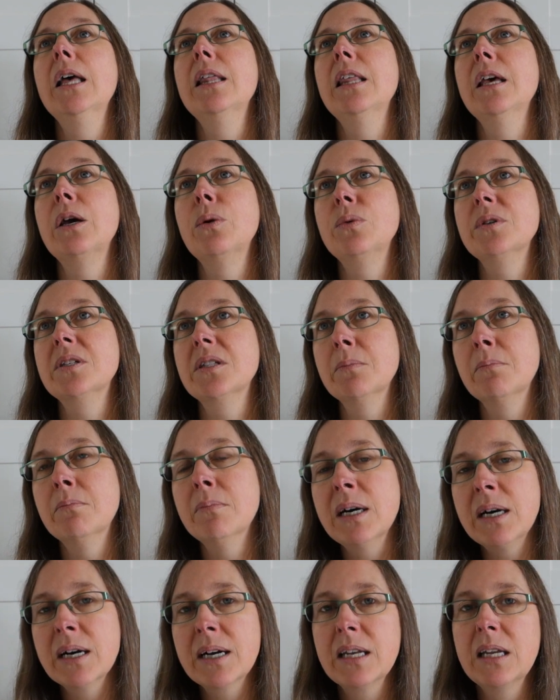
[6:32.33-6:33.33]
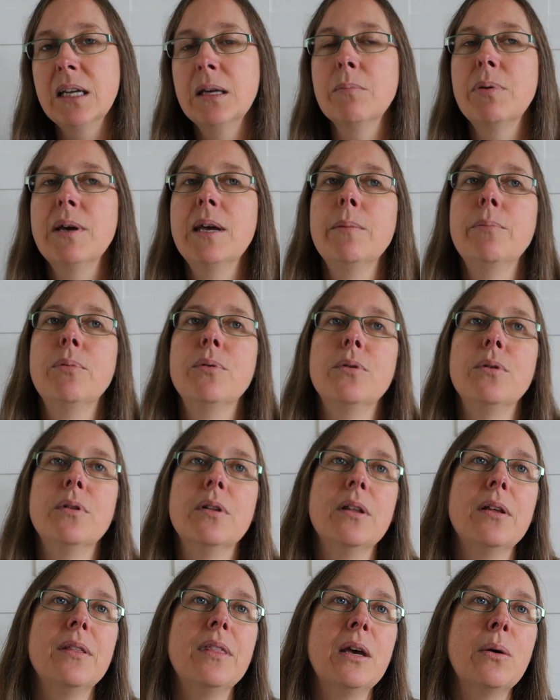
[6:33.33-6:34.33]
There was the marketing
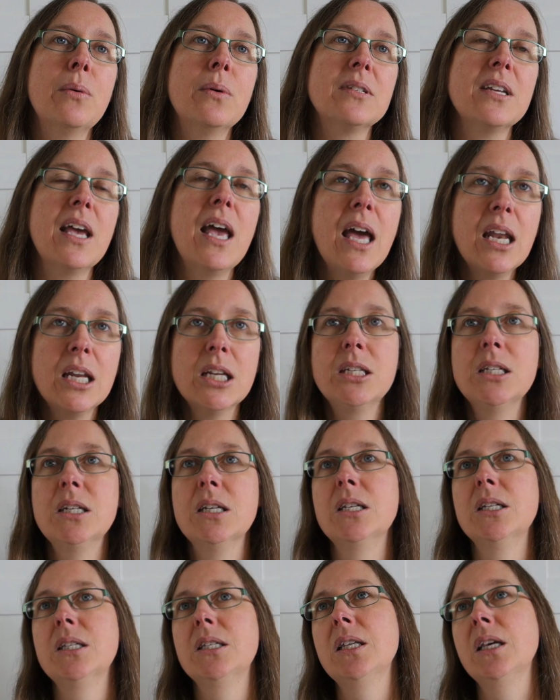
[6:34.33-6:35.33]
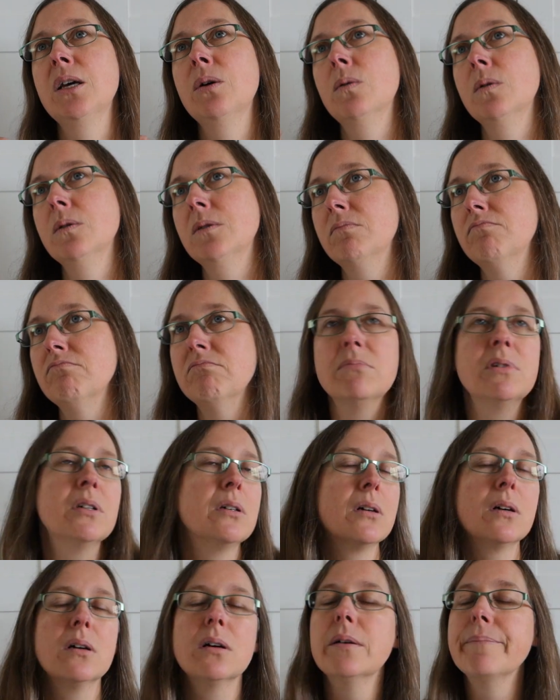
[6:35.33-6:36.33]
people. There was editors. There was...
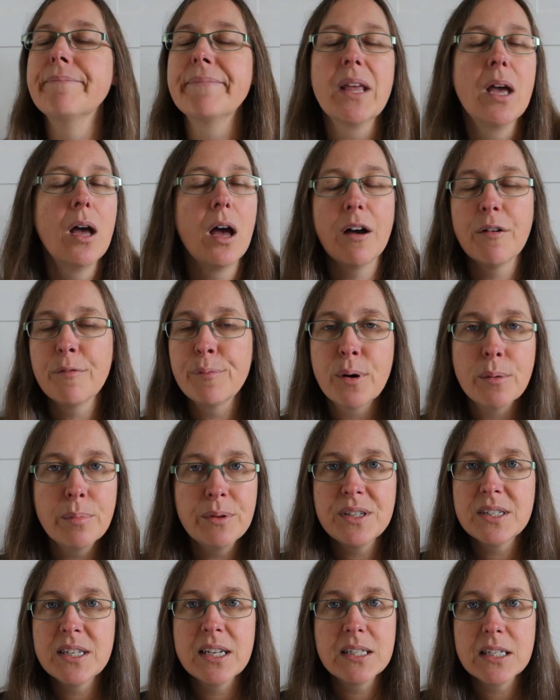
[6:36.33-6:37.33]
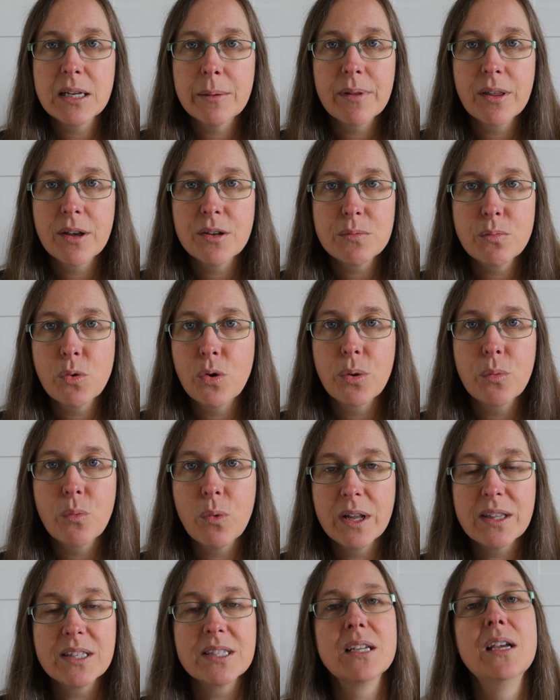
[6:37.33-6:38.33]
I've probably said some of those more than
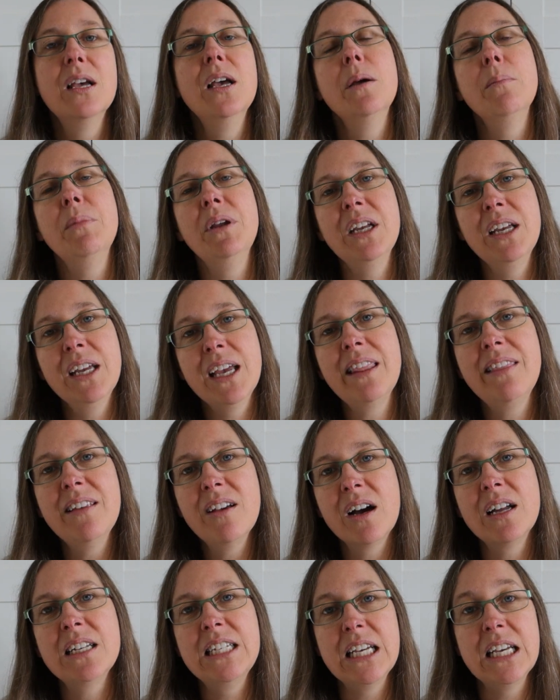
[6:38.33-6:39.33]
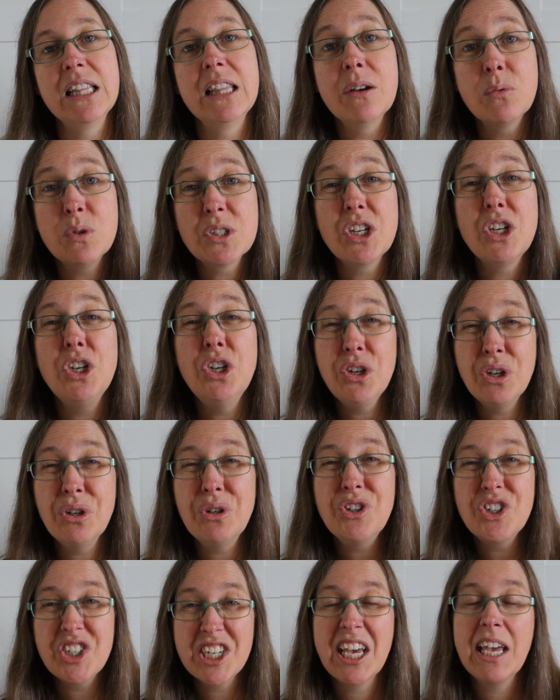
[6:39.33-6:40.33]
once. But you can get the idea. There was a
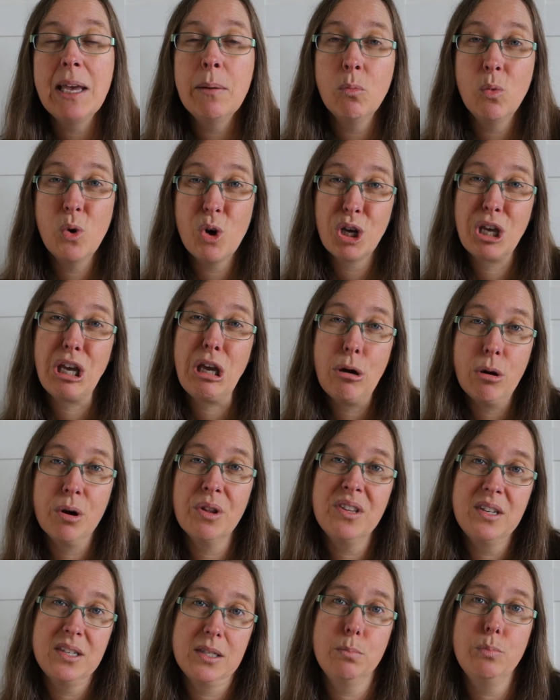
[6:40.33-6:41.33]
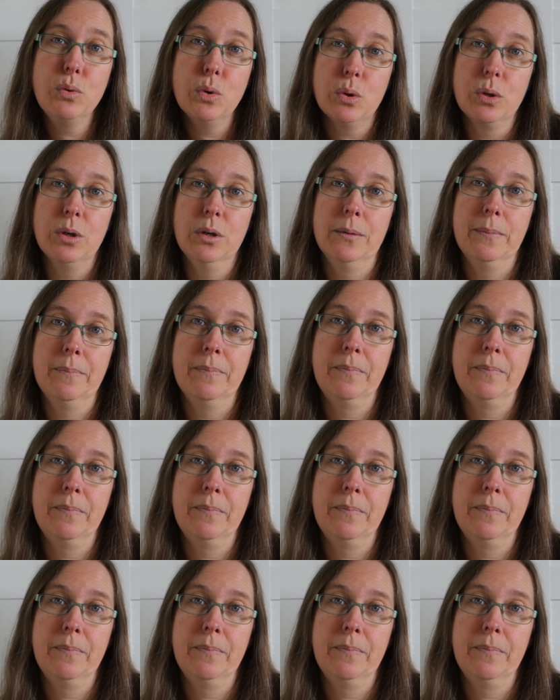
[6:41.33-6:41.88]
huge team working on this book.